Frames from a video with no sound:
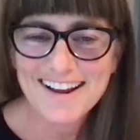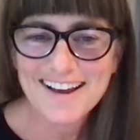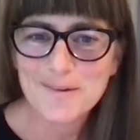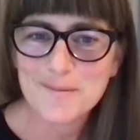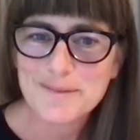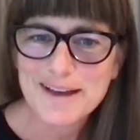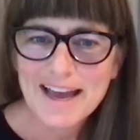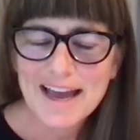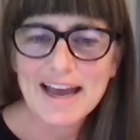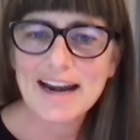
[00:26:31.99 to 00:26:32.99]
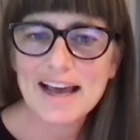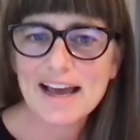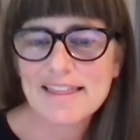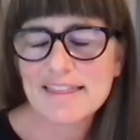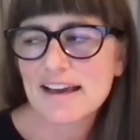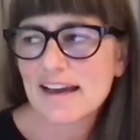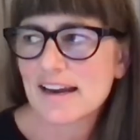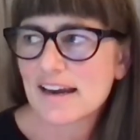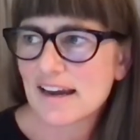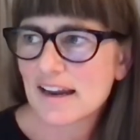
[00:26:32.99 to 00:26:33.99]
Um, and I think I
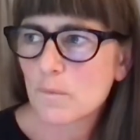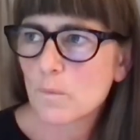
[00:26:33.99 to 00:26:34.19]
didn't,